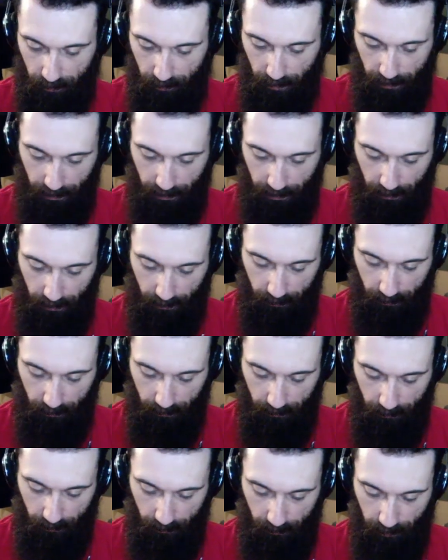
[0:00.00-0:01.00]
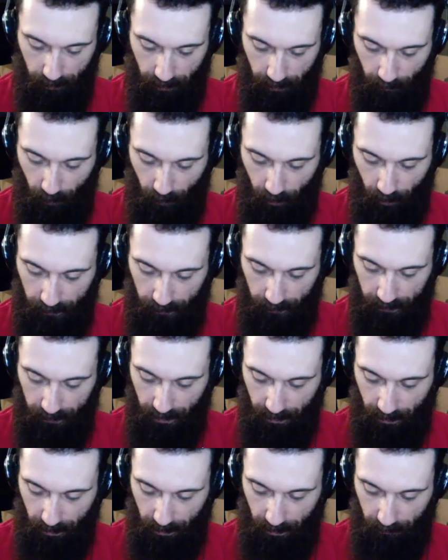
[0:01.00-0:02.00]
yet. We have more of a
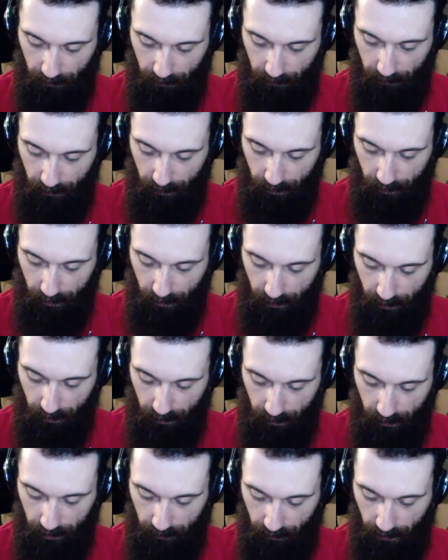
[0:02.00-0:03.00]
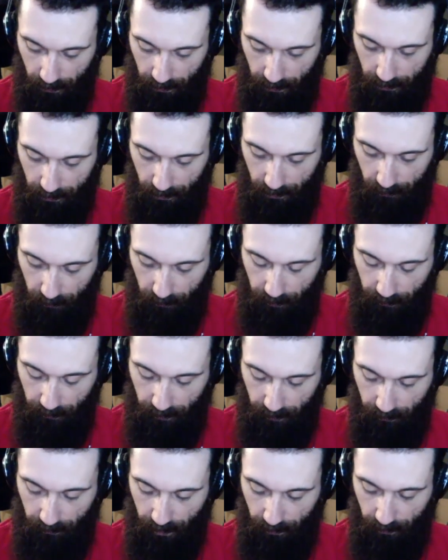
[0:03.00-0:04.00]
standoff. She finds out,
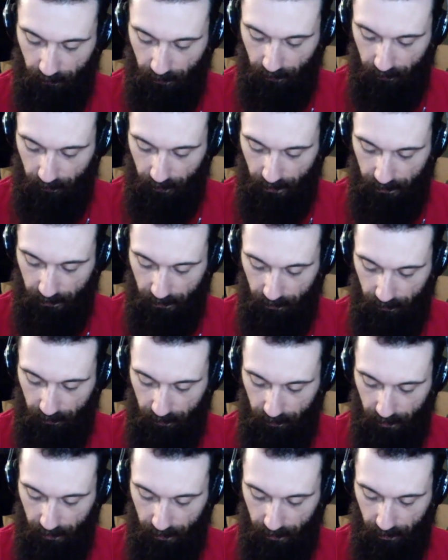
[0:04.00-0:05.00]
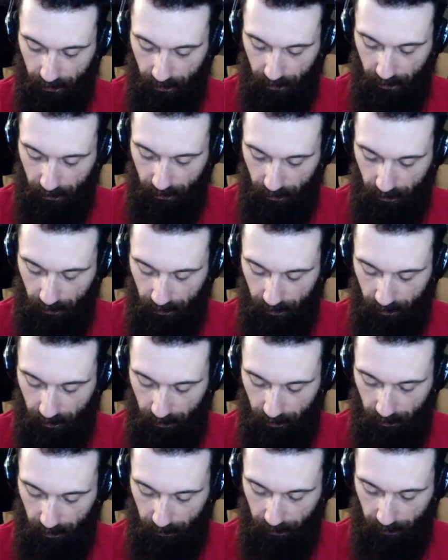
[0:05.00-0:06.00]
355 finds out that the
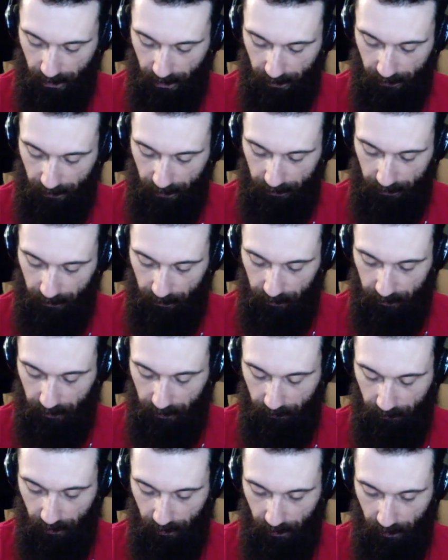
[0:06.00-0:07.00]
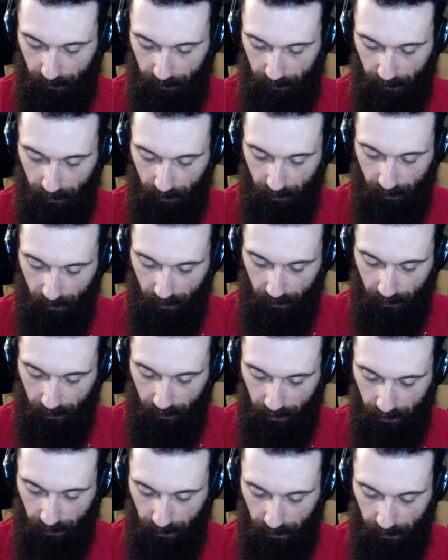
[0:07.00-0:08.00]
bad guys killed 7-Eleven.
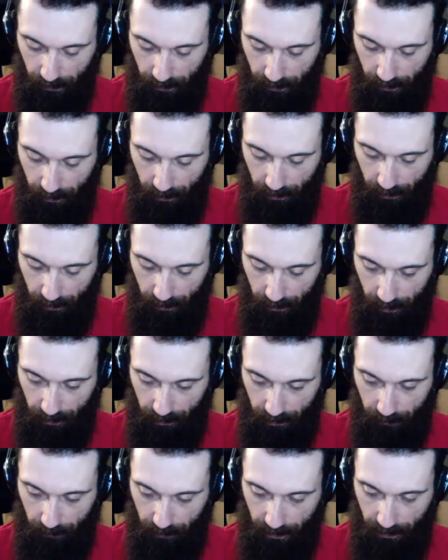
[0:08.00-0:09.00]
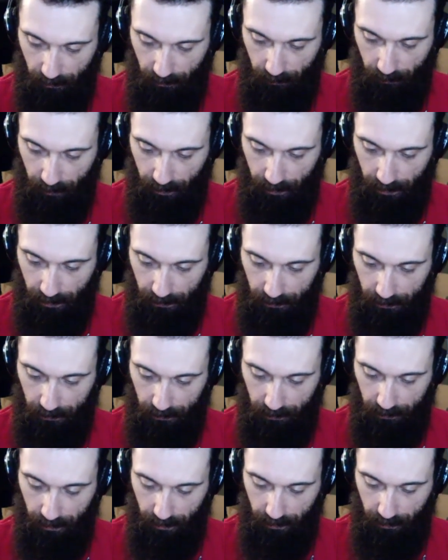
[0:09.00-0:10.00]
And then Dr. Mann realizes that
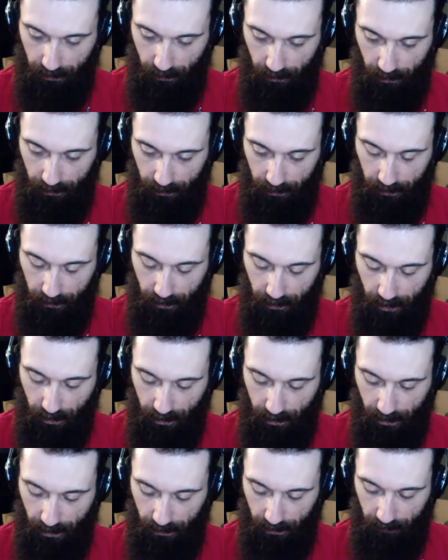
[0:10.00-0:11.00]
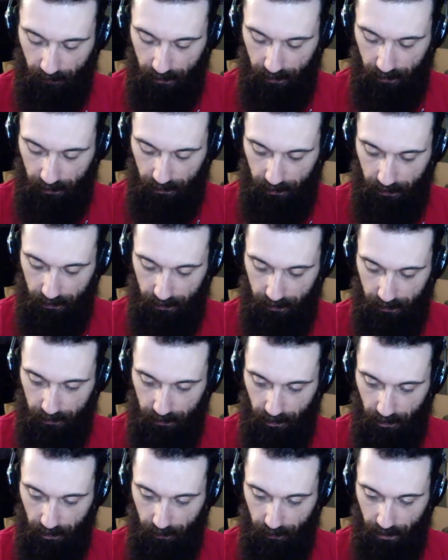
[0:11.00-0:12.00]
Yorick does not have the disease. He's got
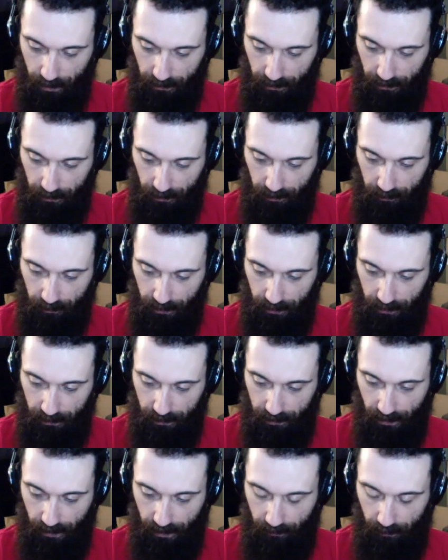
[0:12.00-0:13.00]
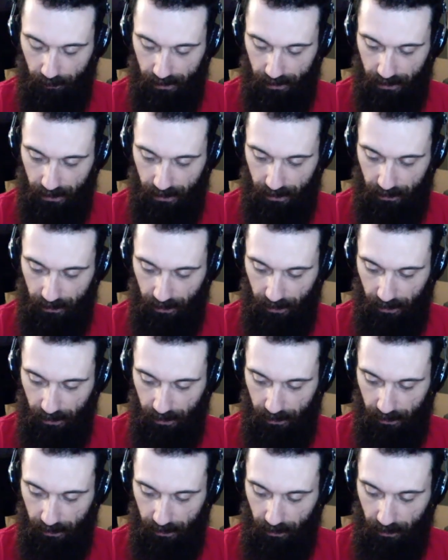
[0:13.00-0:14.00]
botulism because he ate from a dented can,
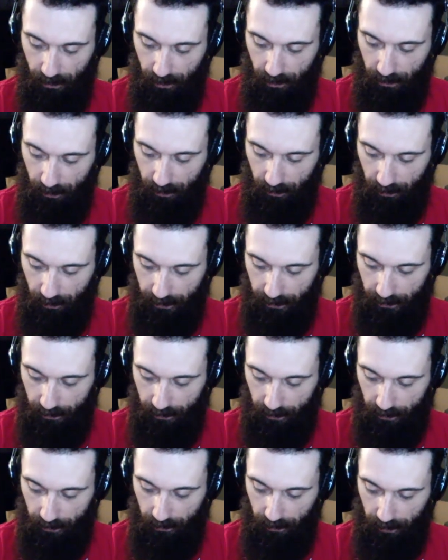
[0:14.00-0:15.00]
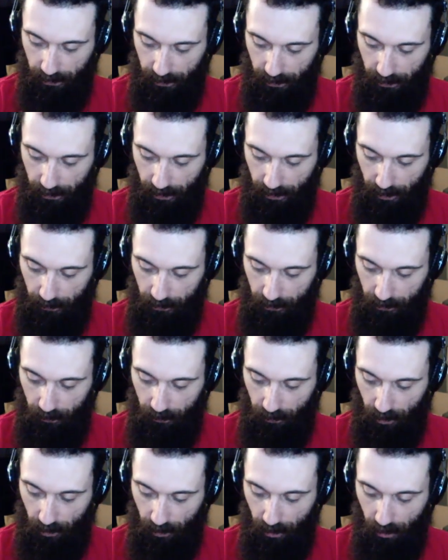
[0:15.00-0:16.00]
like a absolute
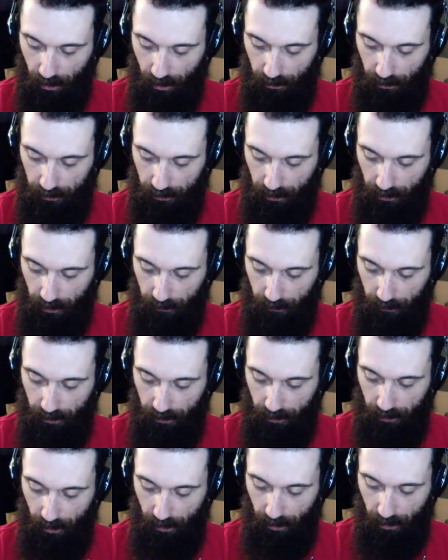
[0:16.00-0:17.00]
R, son of an R.